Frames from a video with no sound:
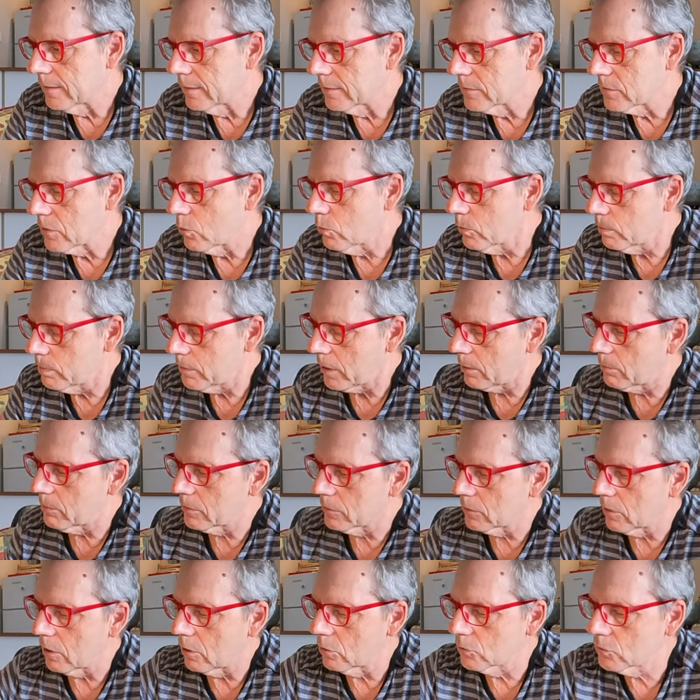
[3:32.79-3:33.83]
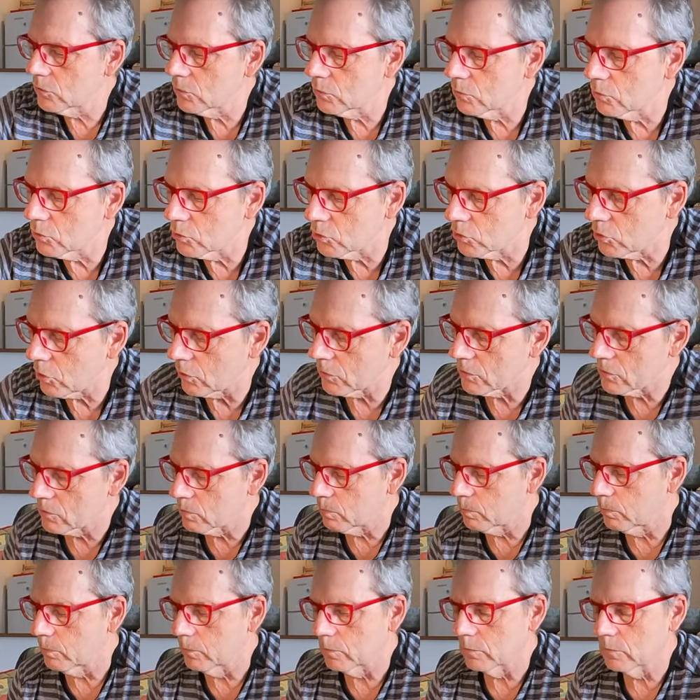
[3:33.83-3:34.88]
uh, so we'll be able to, I'll do
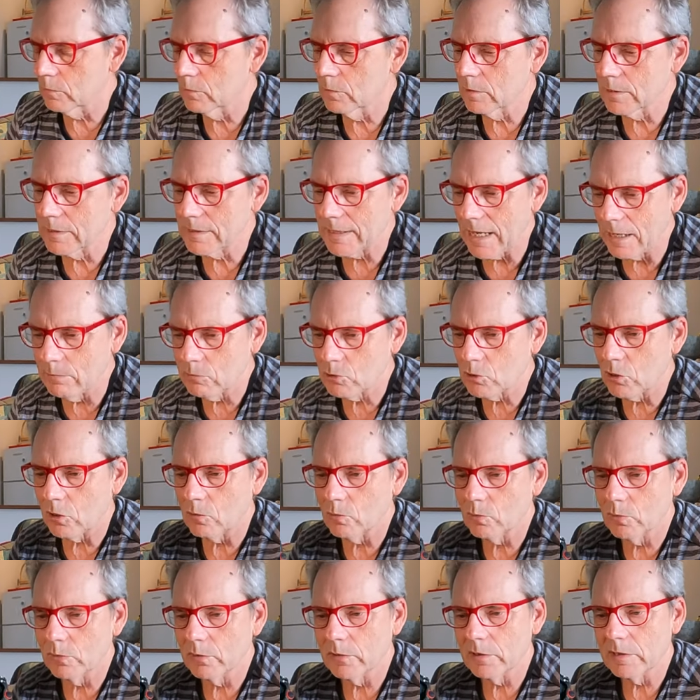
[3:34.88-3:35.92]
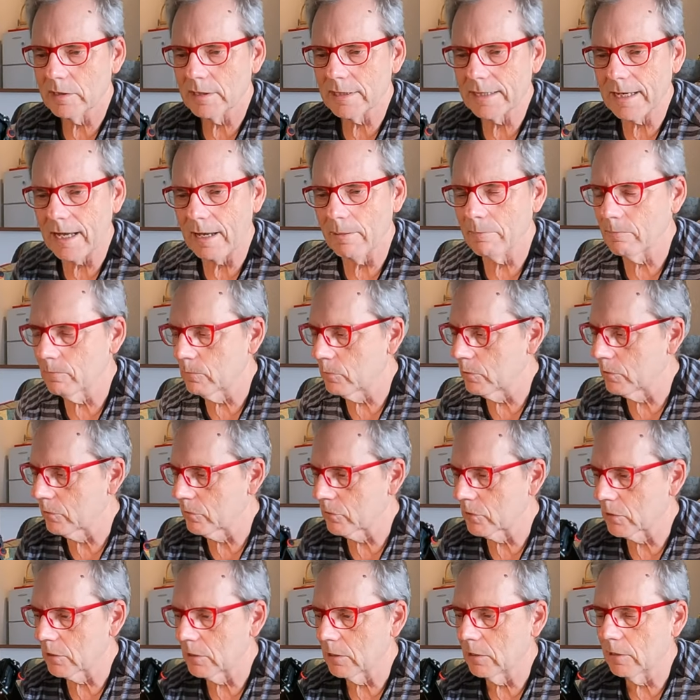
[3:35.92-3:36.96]
shots, the same shot with the cam,
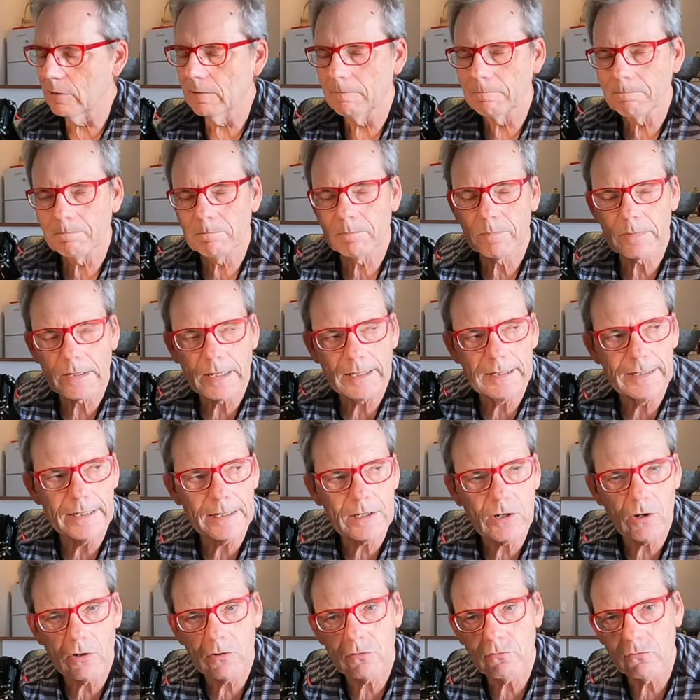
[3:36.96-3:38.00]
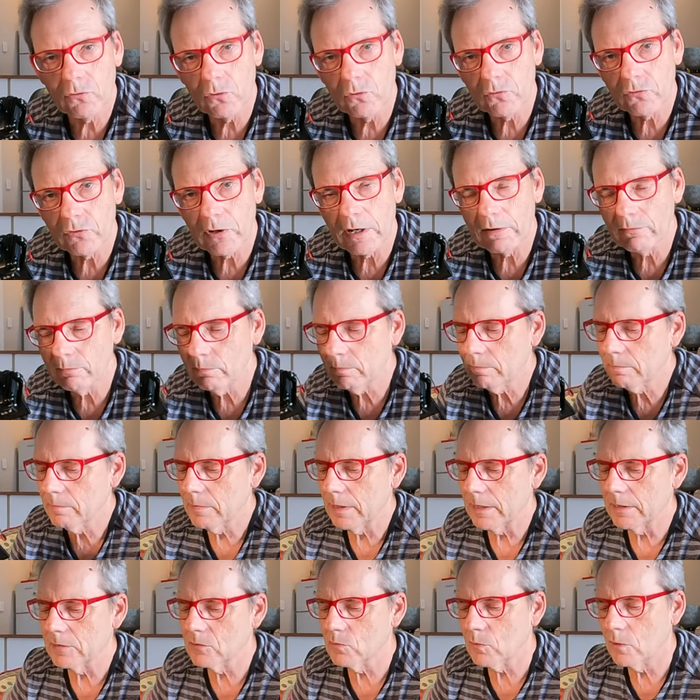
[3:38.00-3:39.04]
with the Nikon full frame,
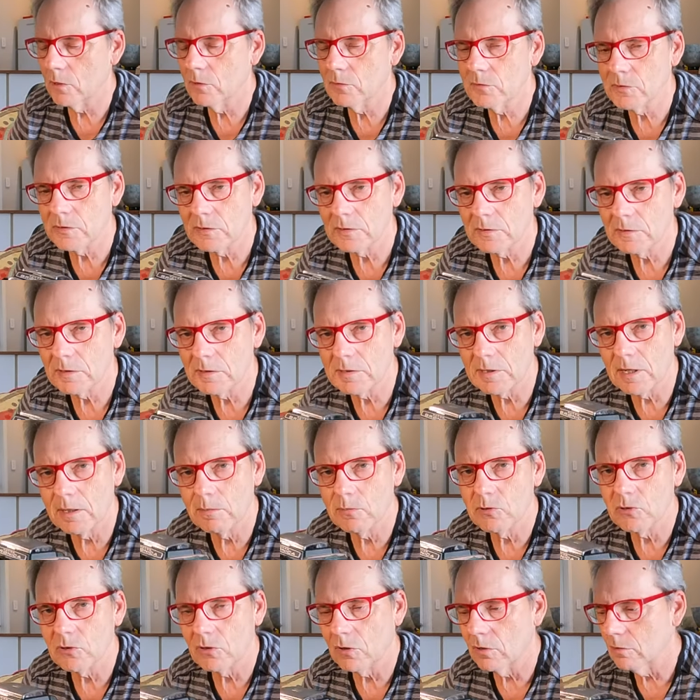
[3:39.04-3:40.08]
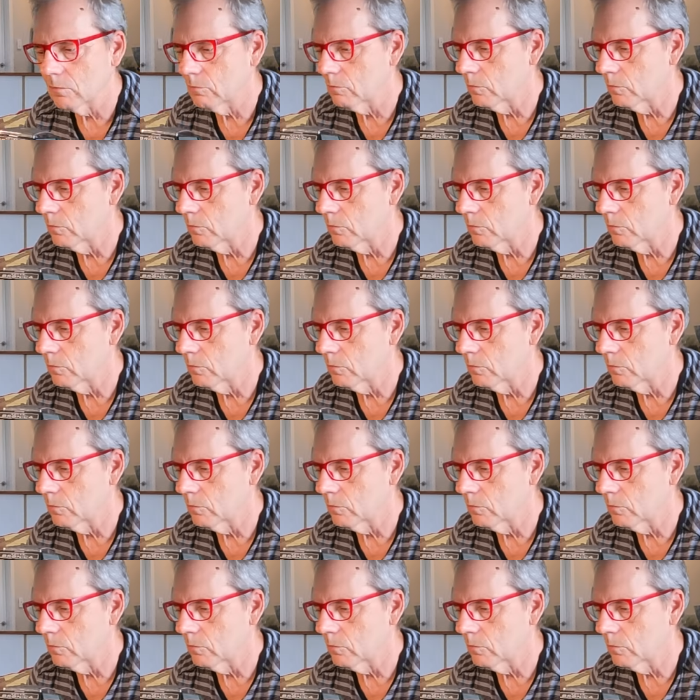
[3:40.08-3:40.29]
as well as the same shot